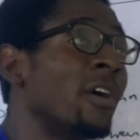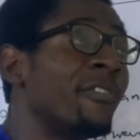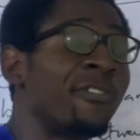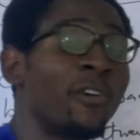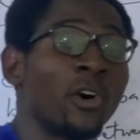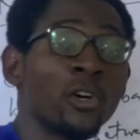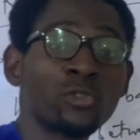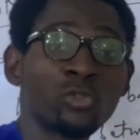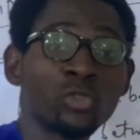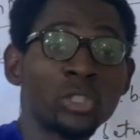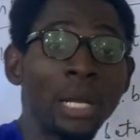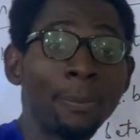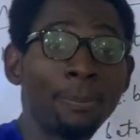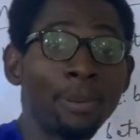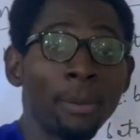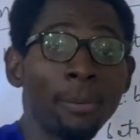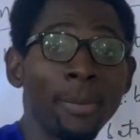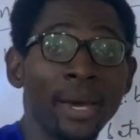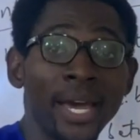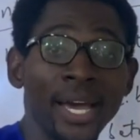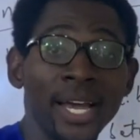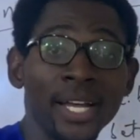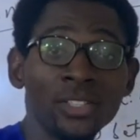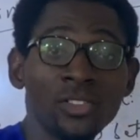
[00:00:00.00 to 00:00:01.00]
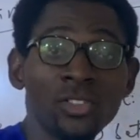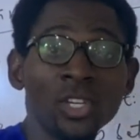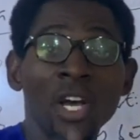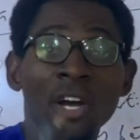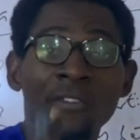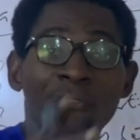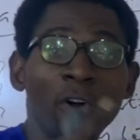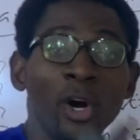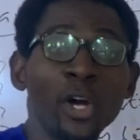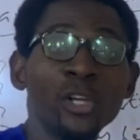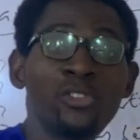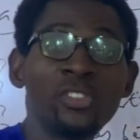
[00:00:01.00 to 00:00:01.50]
student payments,
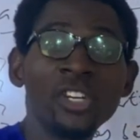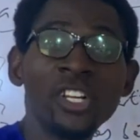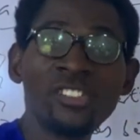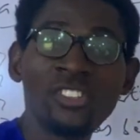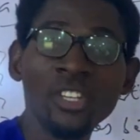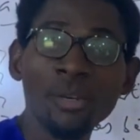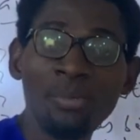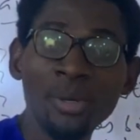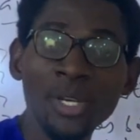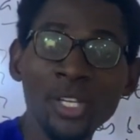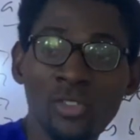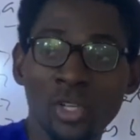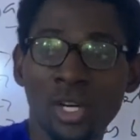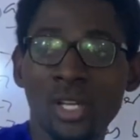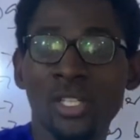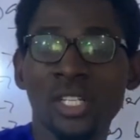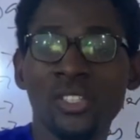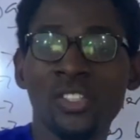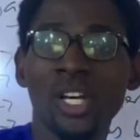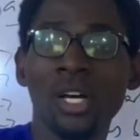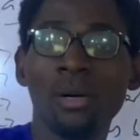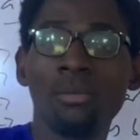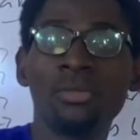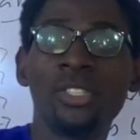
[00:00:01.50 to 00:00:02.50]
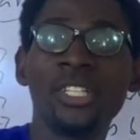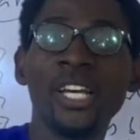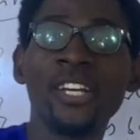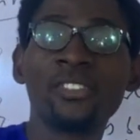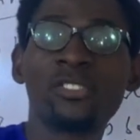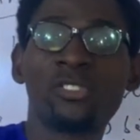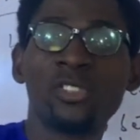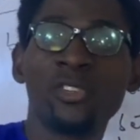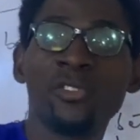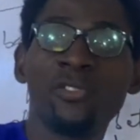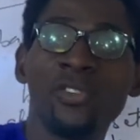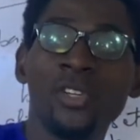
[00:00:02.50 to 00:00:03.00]
for utility bills, all these
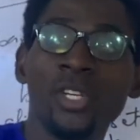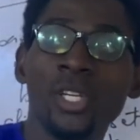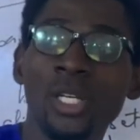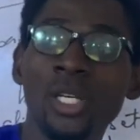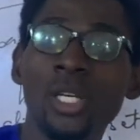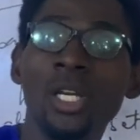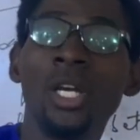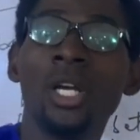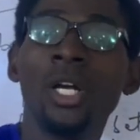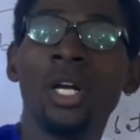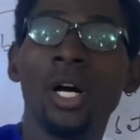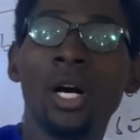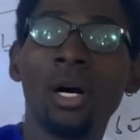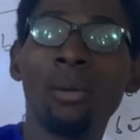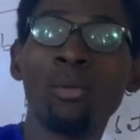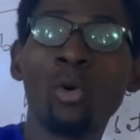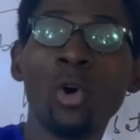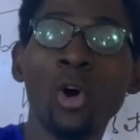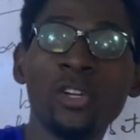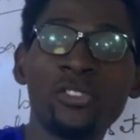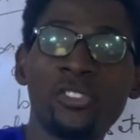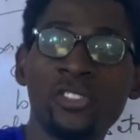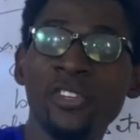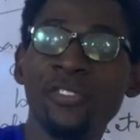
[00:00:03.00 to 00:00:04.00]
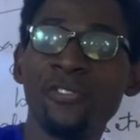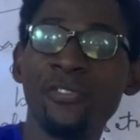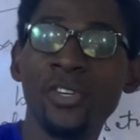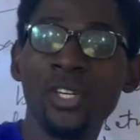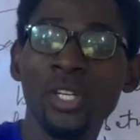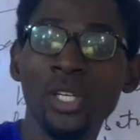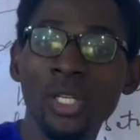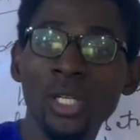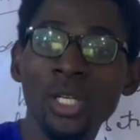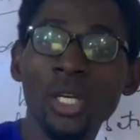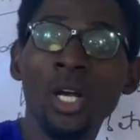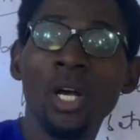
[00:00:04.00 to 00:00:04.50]
DSTV,
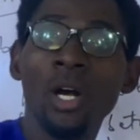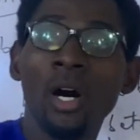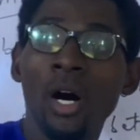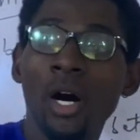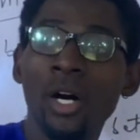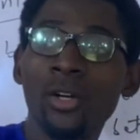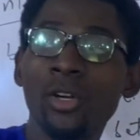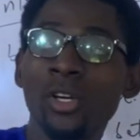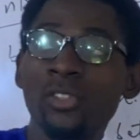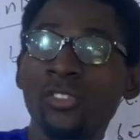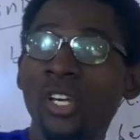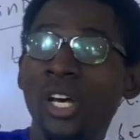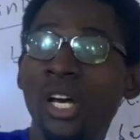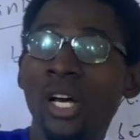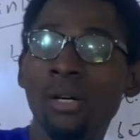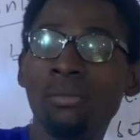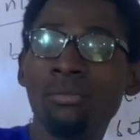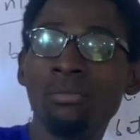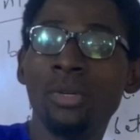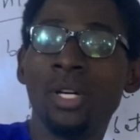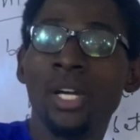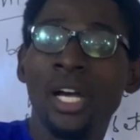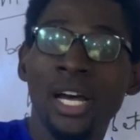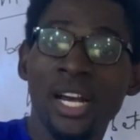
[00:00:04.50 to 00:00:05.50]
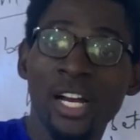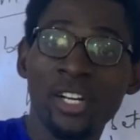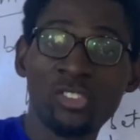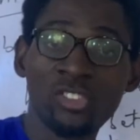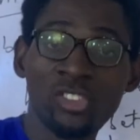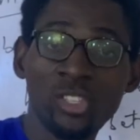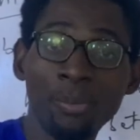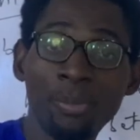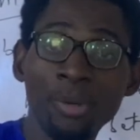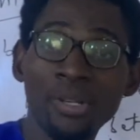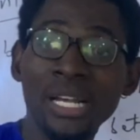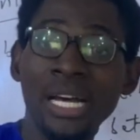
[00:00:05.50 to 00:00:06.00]
GoTV, all those
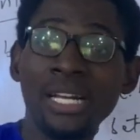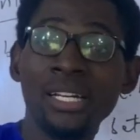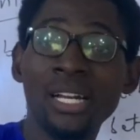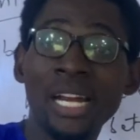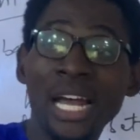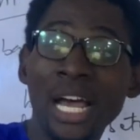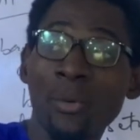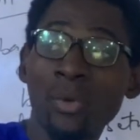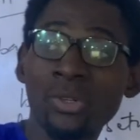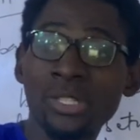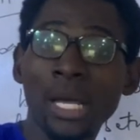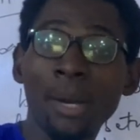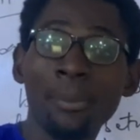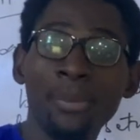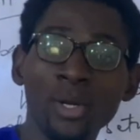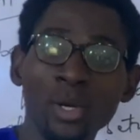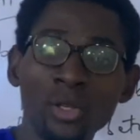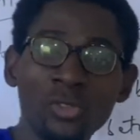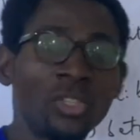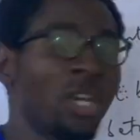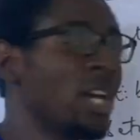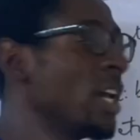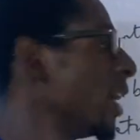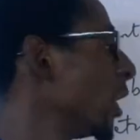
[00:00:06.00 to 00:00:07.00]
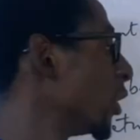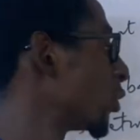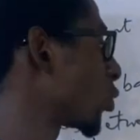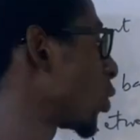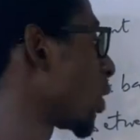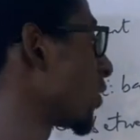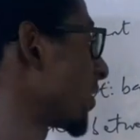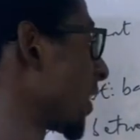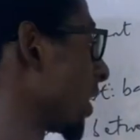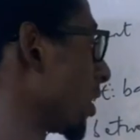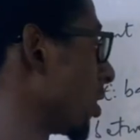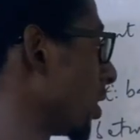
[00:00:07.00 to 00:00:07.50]
electricity bills and the like, water bills, is called
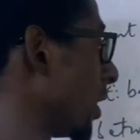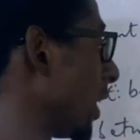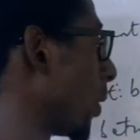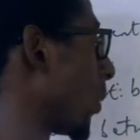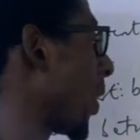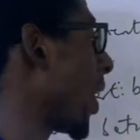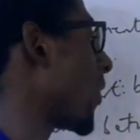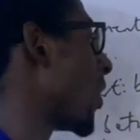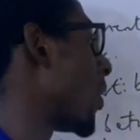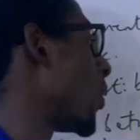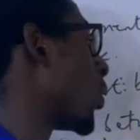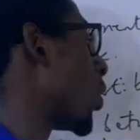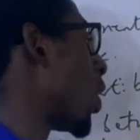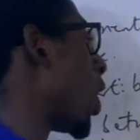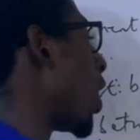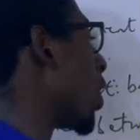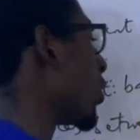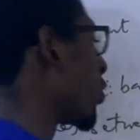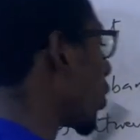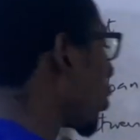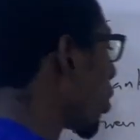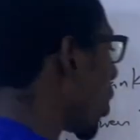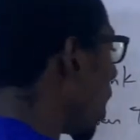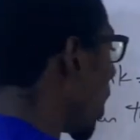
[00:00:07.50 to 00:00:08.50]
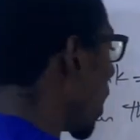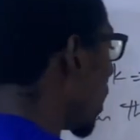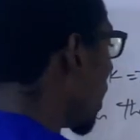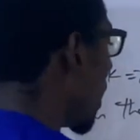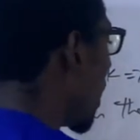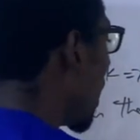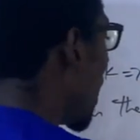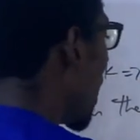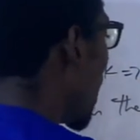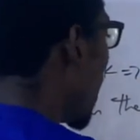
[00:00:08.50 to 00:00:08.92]
standing order. We also call